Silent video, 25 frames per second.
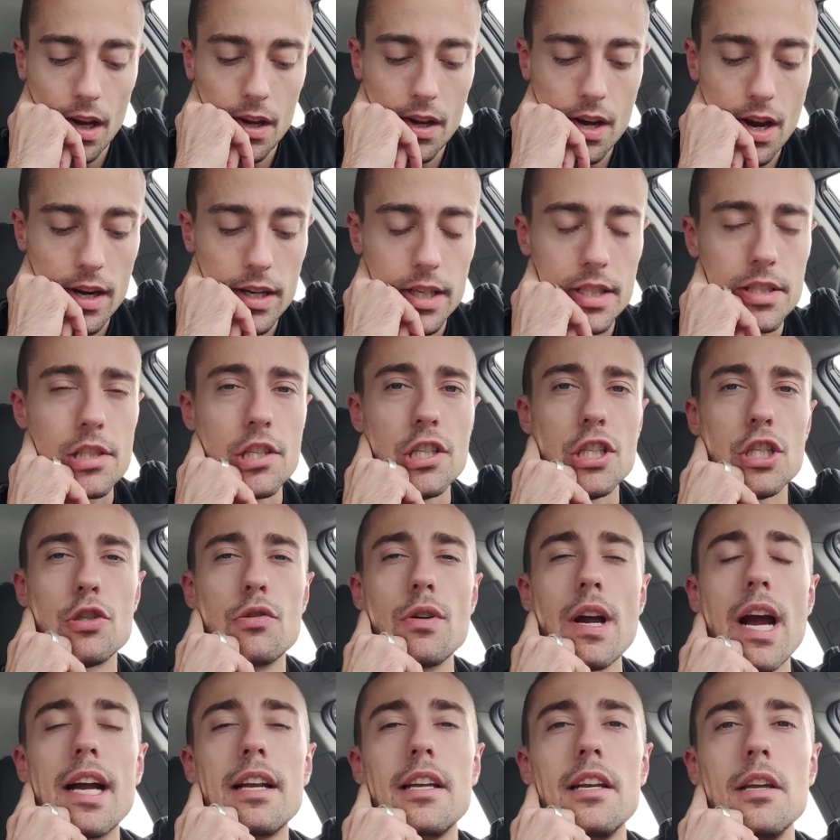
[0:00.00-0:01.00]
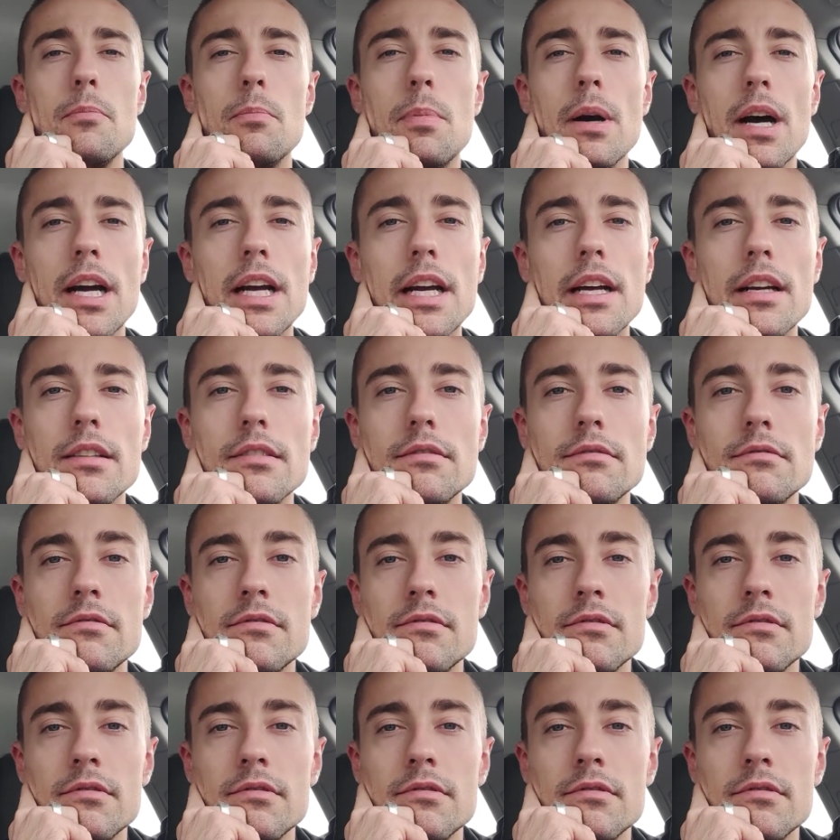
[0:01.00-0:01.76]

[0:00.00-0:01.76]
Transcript: not as distracted by it